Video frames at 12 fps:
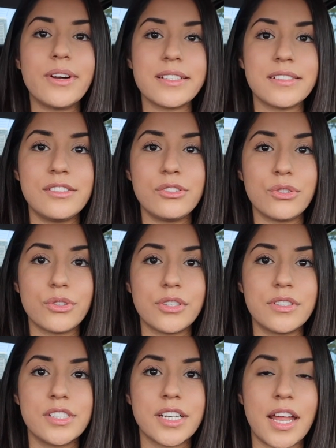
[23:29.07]
You guys need to
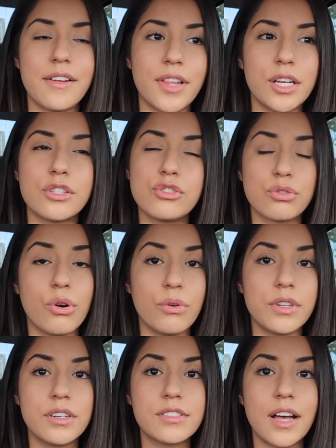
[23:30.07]
learn to kind of like
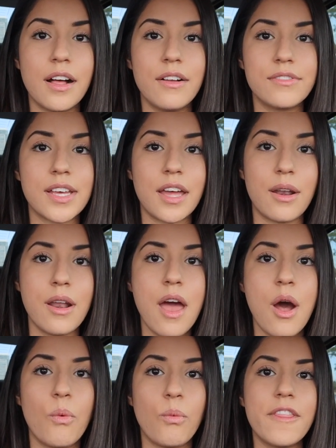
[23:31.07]
control yourselves, and
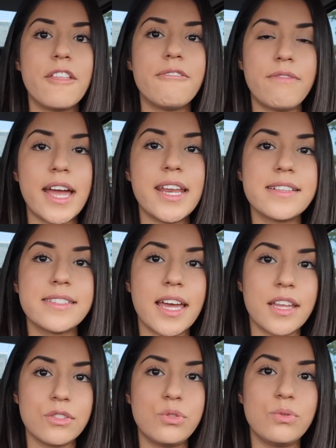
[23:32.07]
when the fight is
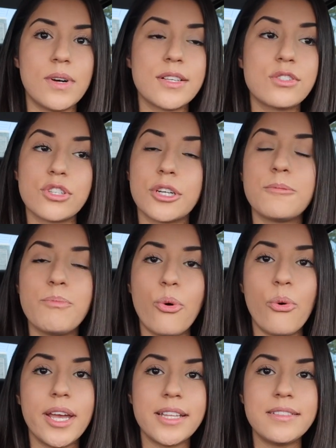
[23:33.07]
getting to a certain
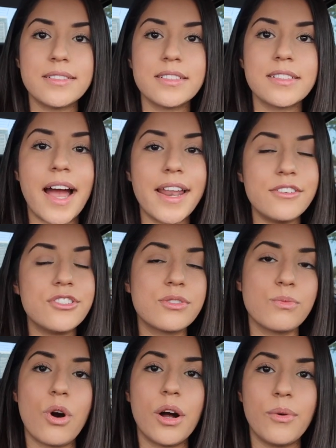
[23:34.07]
point, kind of
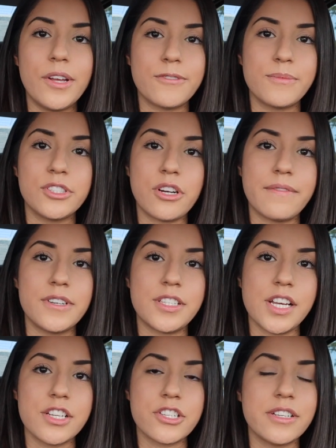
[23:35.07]
just walk away from the
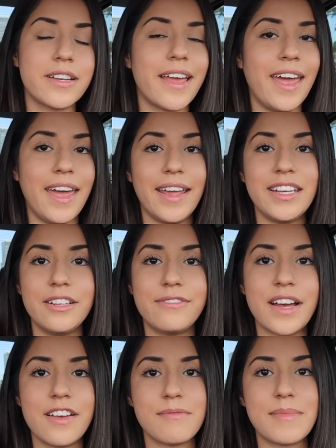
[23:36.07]
conversation. Hey, I need
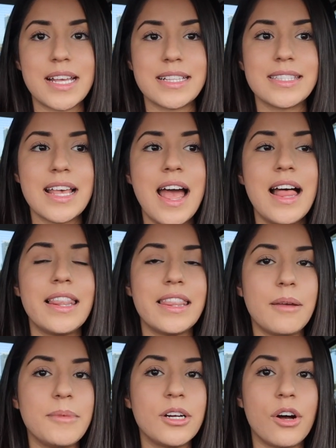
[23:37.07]
5 minutes,
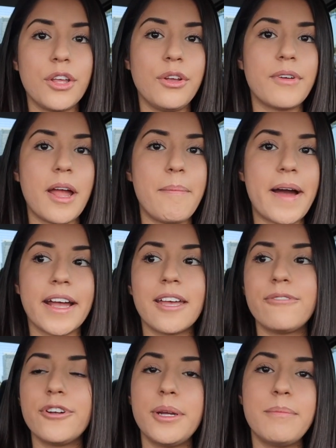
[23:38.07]
let me call you right back.
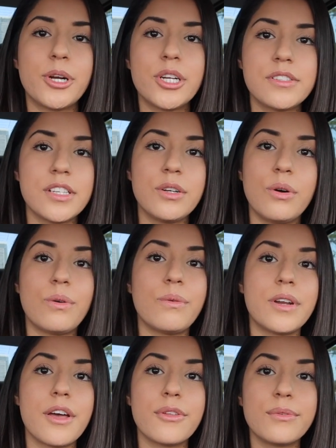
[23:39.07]
If you're in person, go to
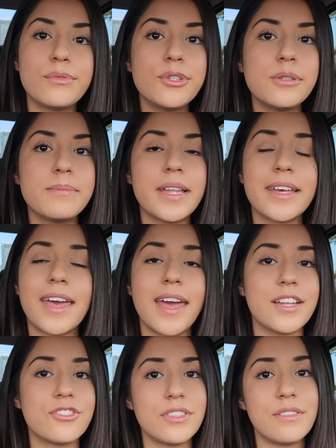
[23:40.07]
another room, be like,
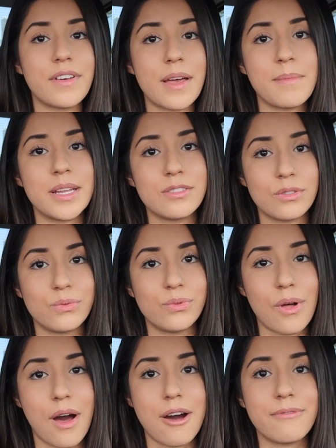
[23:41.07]
hey, I just need 5 minutes to
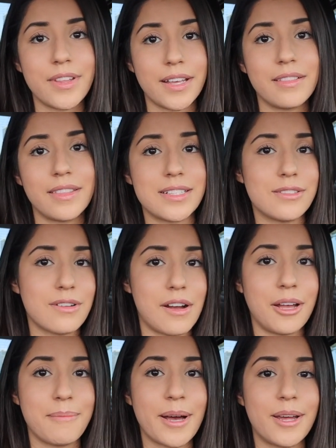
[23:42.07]
cool off, like, let's
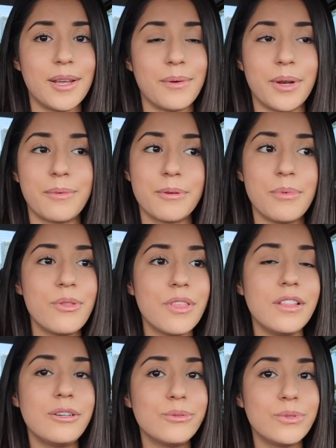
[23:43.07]
talk about it. When we're both
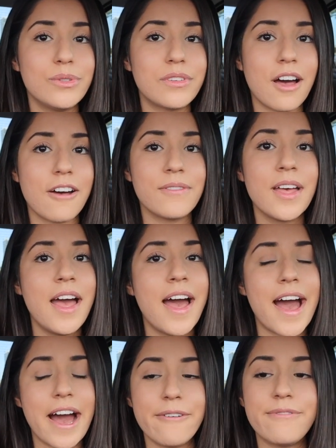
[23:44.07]
a little cooled off,
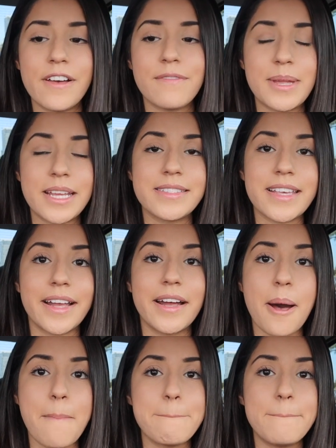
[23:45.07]
have 5 minutes and
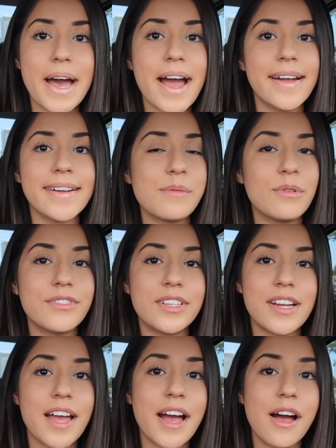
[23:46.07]
come back. My
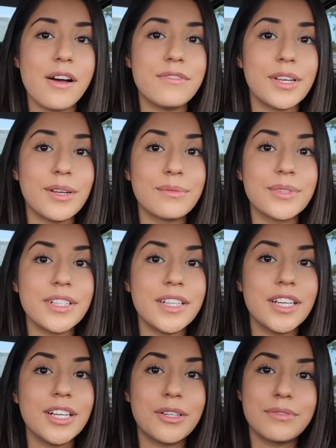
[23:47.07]
boyfriend and I have a
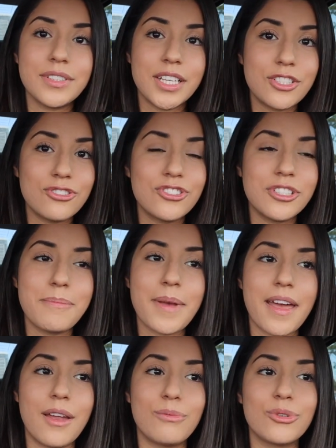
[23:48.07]
really good relationship,
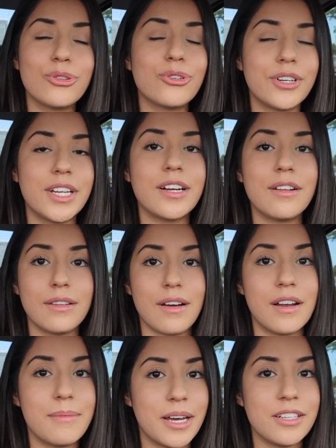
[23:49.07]
and we're learning a
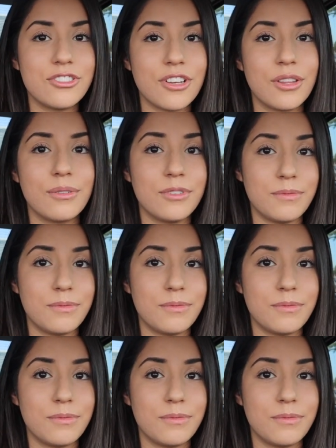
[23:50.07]
lot about each other.